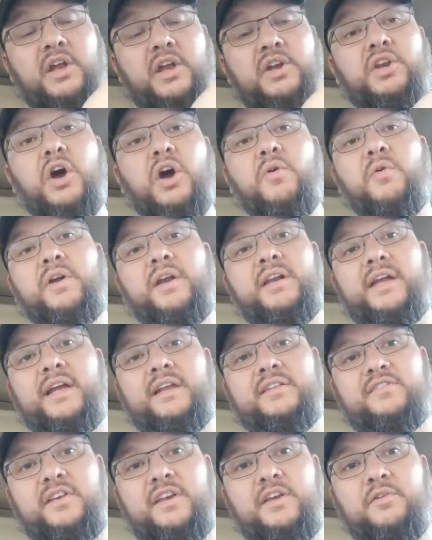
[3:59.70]
No one in
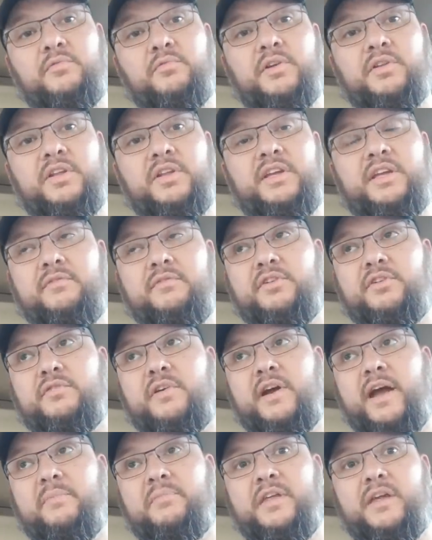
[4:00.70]
that city really gives a
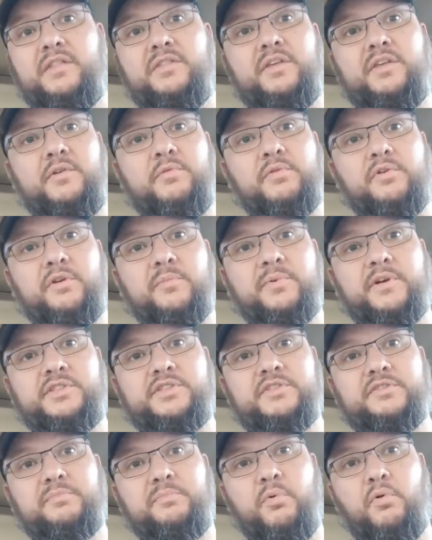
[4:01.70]
crap. They think we're a
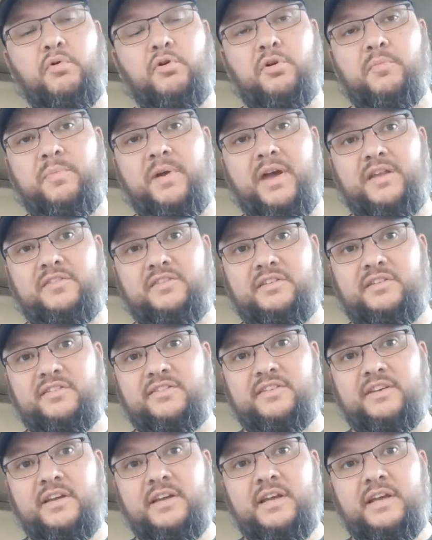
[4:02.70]
bunch of poor
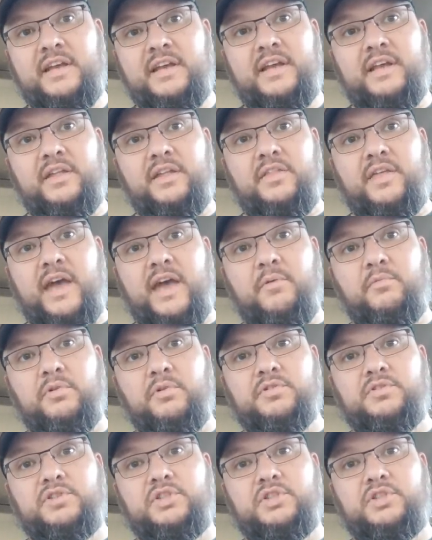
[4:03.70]
peasants that will